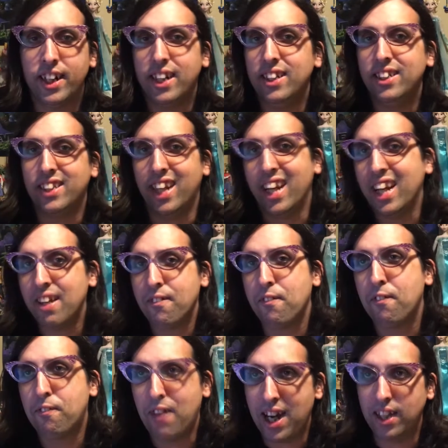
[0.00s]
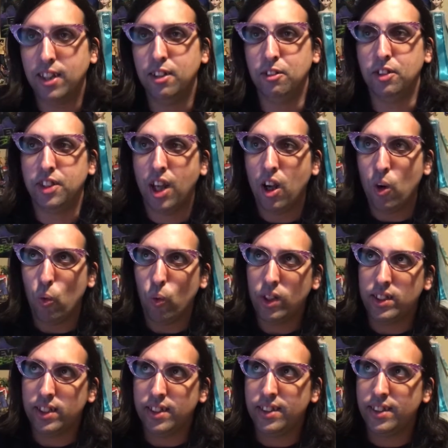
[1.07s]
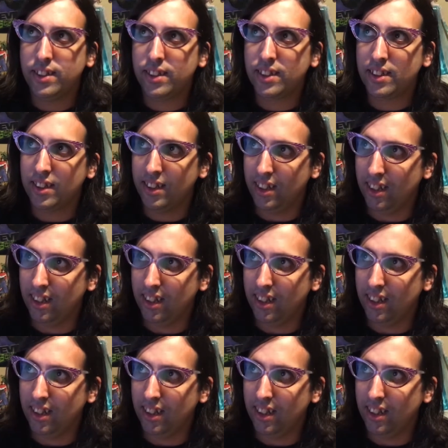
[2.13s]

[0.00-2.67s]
is It Follows, which is